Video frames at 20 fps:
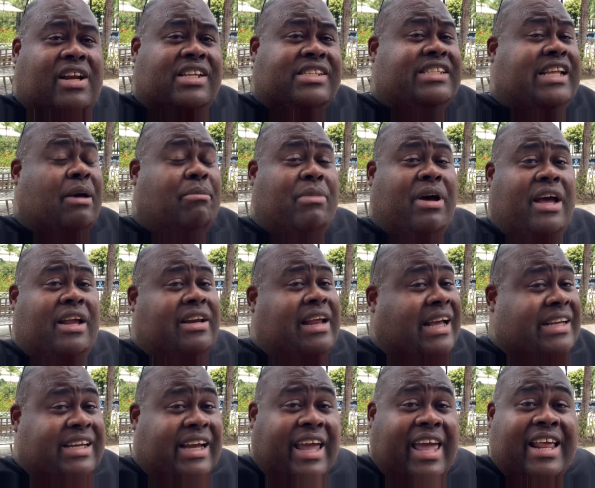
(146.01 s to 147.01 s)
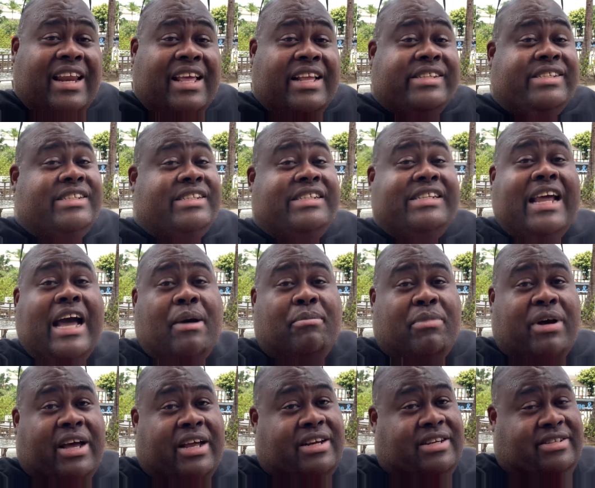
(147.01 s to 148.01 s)
It's not bad. And again, it's not
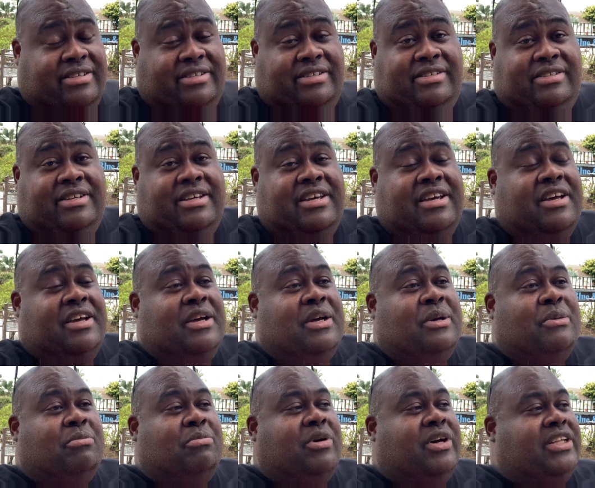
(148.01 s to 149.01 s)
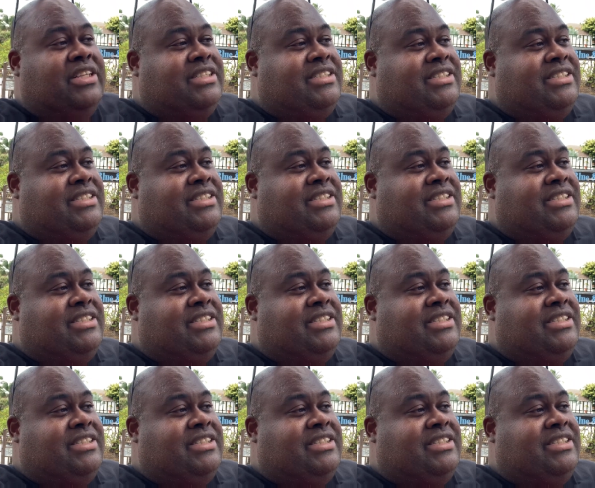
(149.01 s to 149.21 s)
bad. But